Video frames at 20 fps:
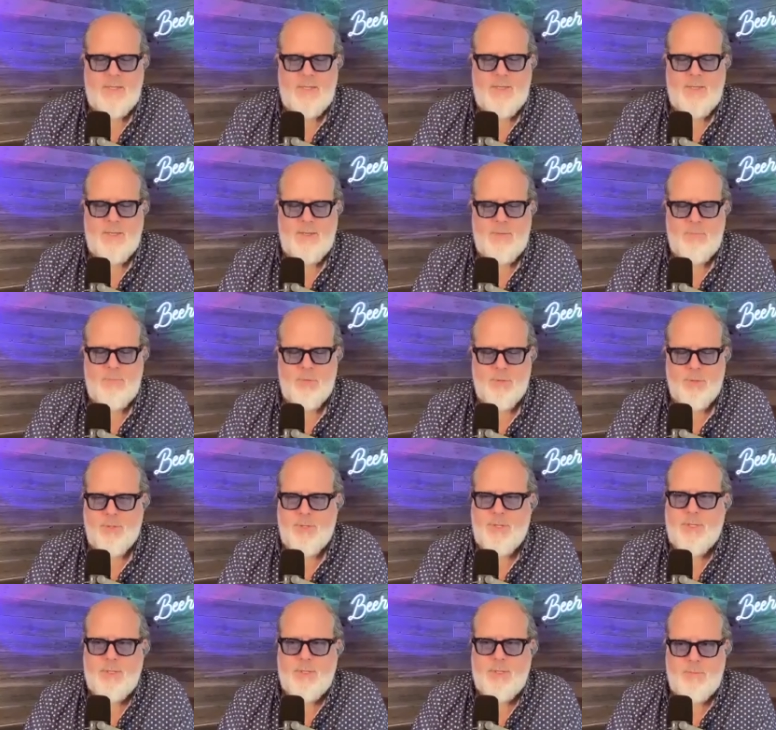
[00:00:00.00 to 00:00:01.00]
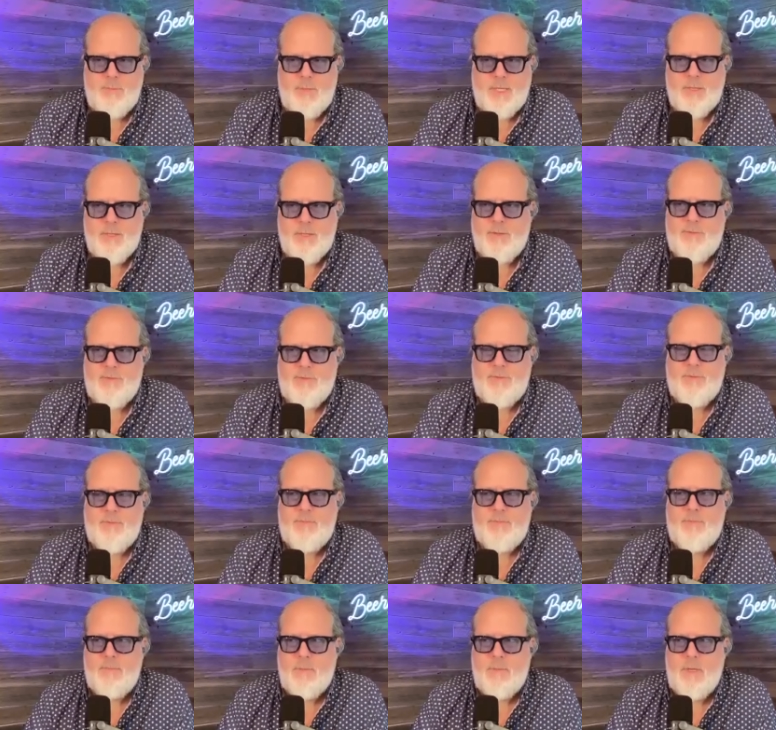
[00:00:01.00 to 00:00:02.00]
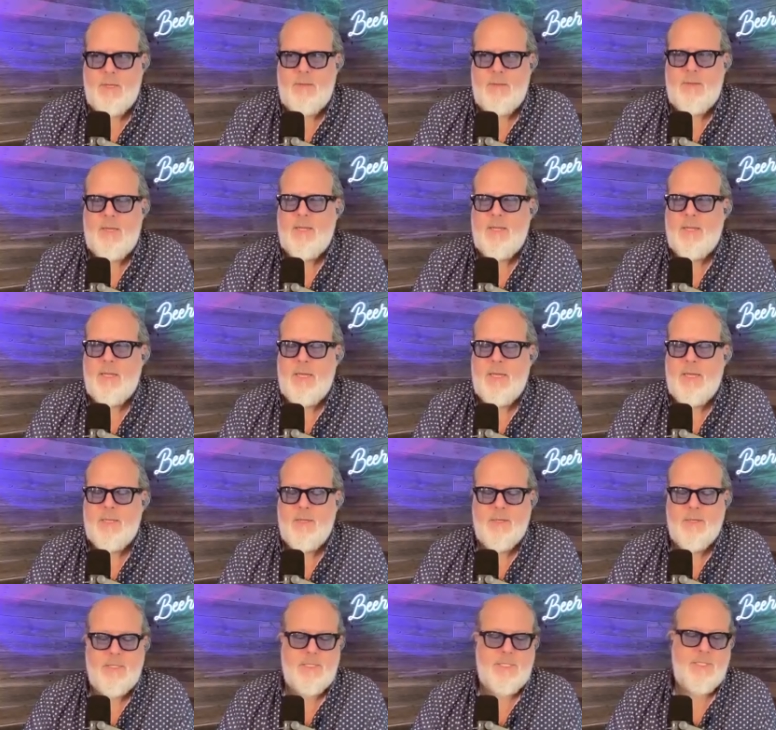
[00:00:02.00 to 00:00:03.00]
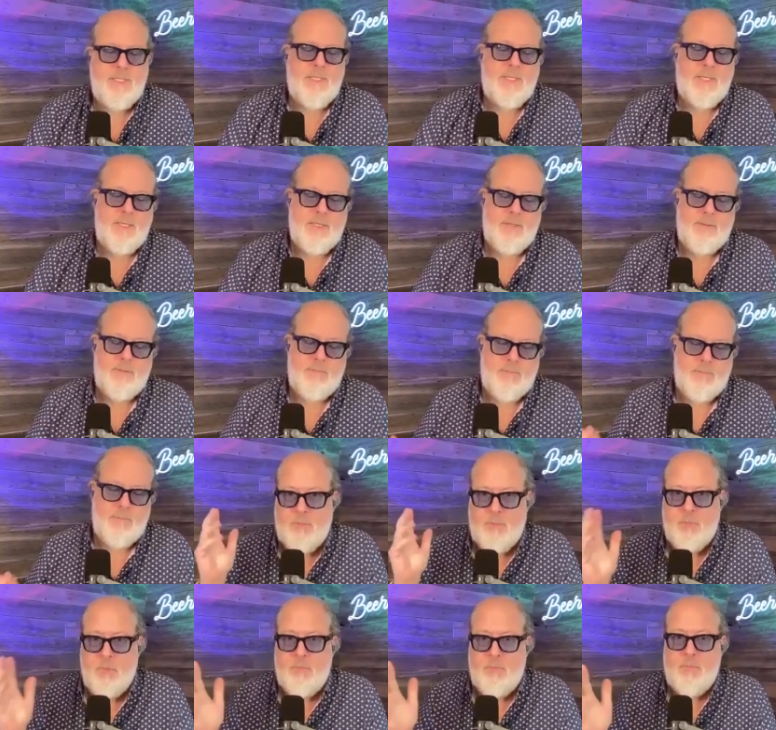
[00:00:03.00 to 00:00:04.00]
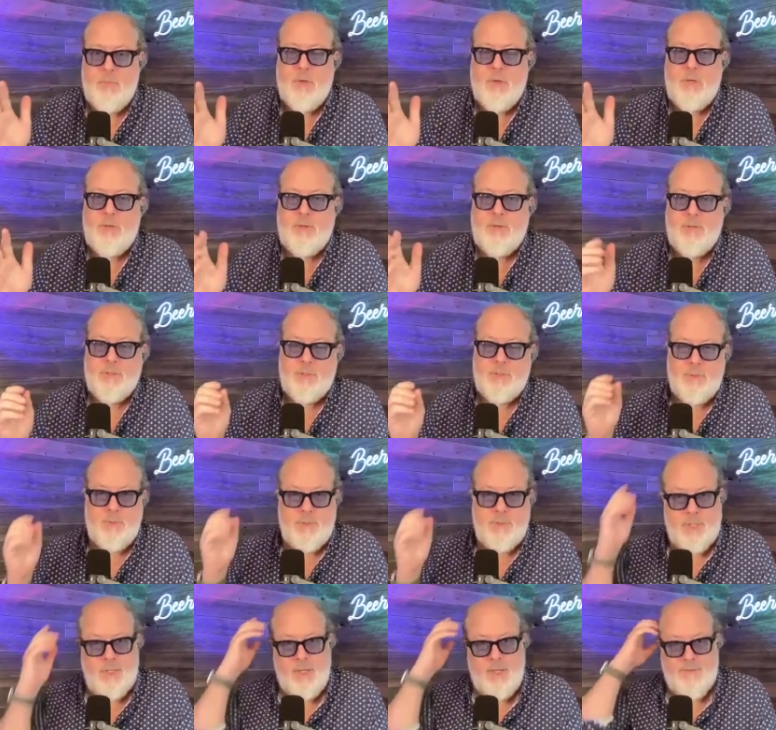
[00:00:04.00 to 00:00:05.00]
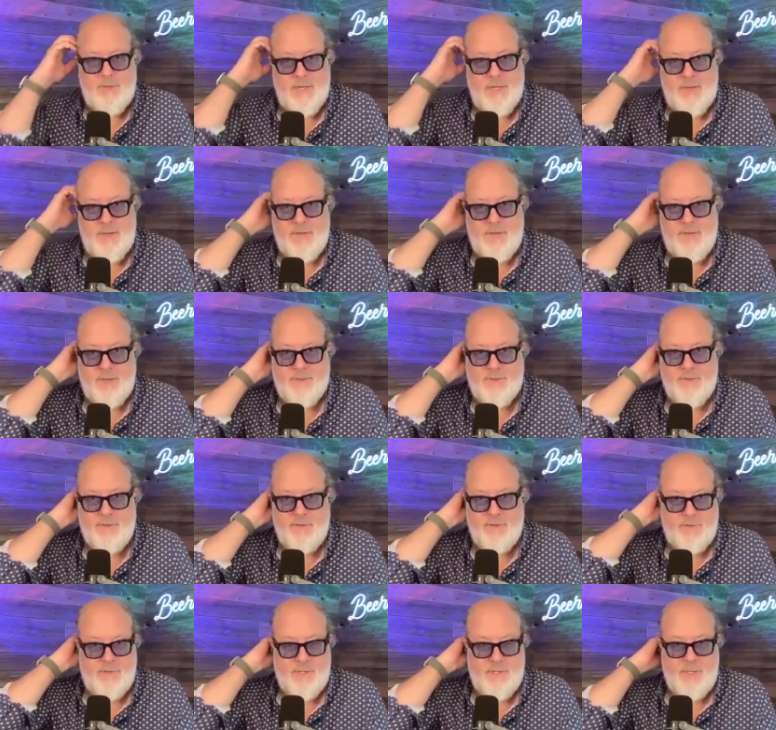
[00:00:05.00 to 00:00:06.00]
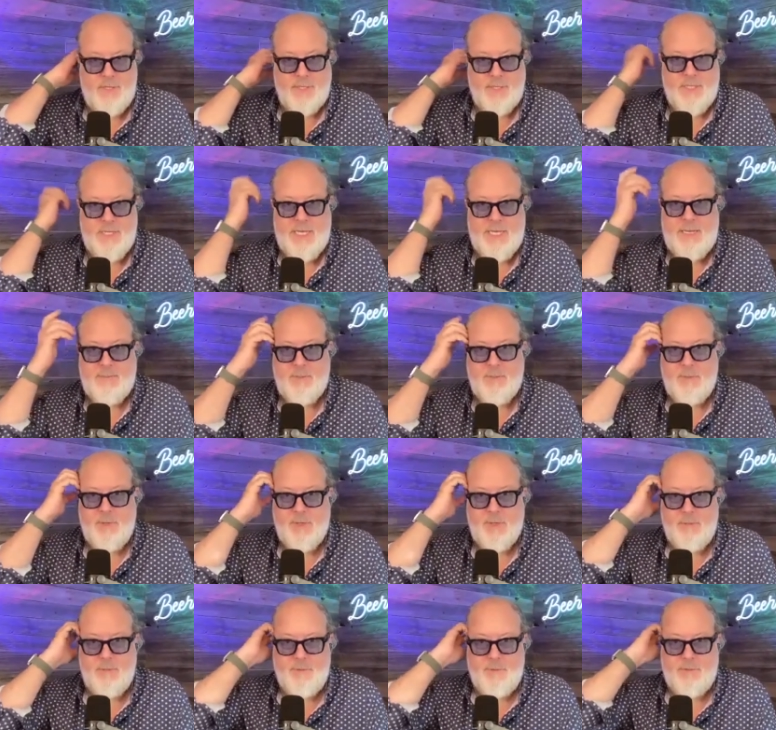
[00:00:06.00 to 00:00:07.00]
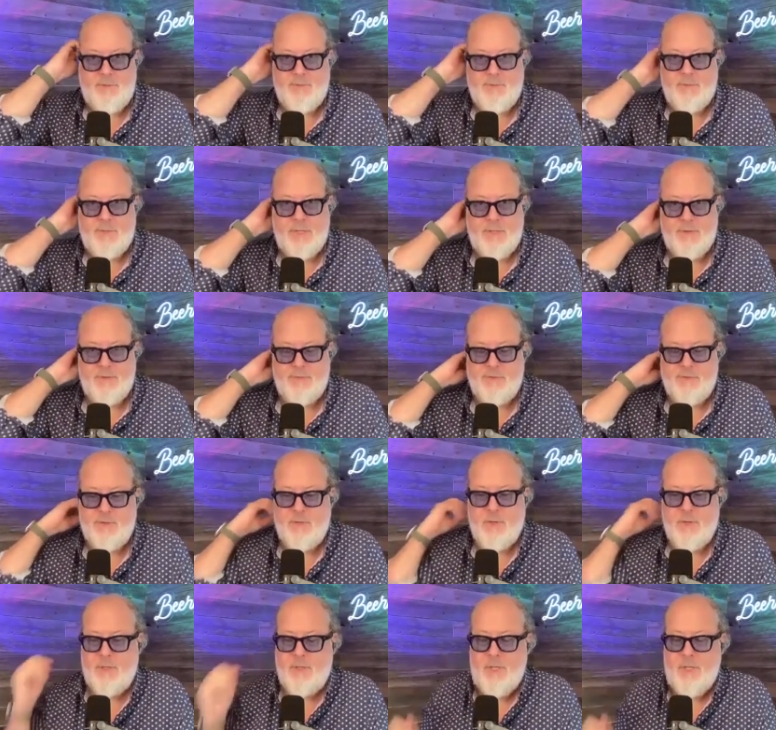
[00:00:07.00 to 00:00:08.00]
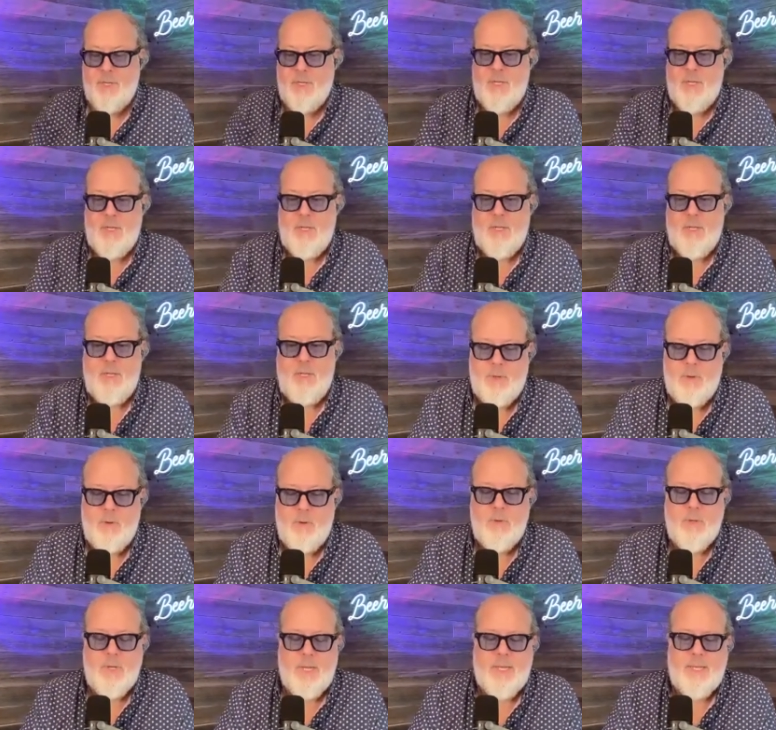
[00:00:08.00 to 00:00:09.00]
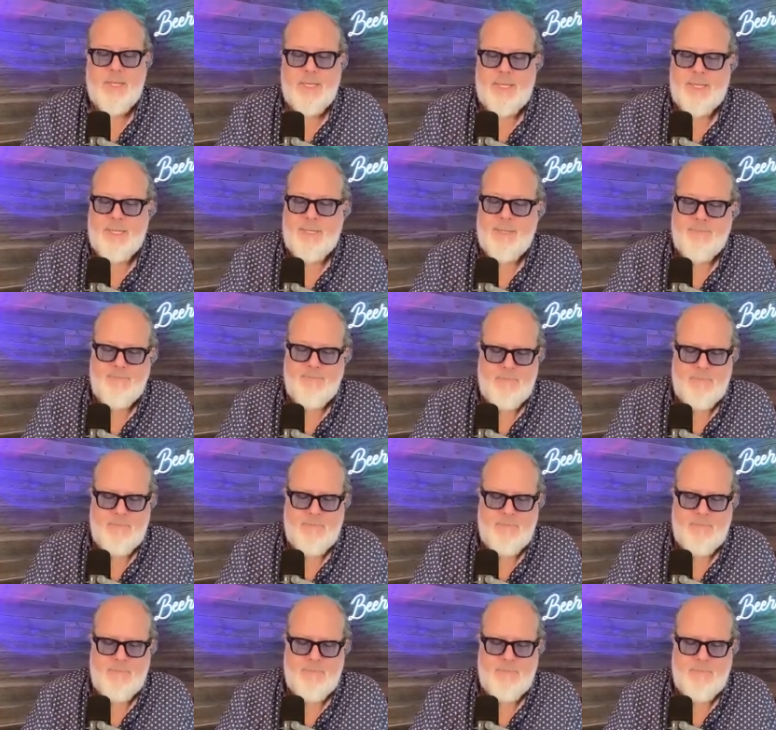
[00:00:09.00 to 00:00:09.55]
uh, brilliant because I, I, I guarantee marketers would love to have access to Untappd when it was getting started. Okay, and